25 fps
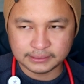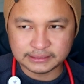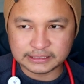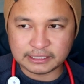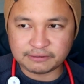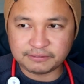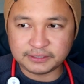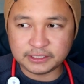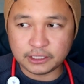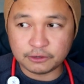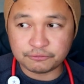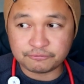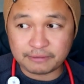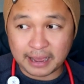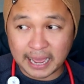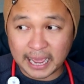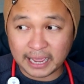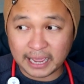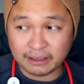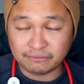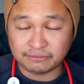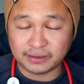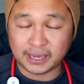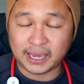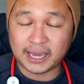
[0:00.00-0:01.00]

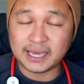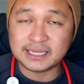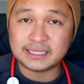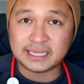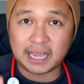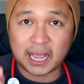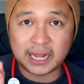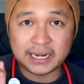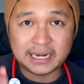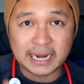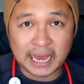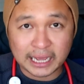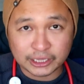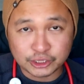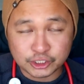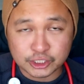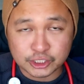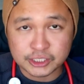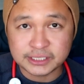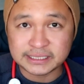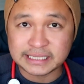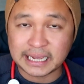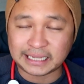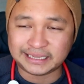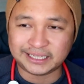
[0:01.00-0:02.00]
75 is
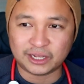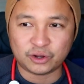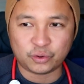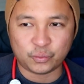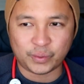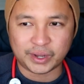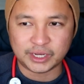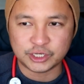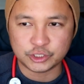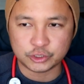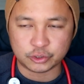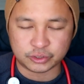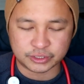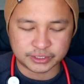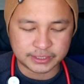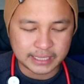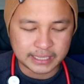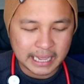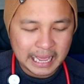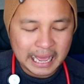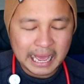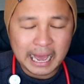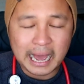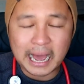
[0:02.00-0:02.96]
another SATA questions.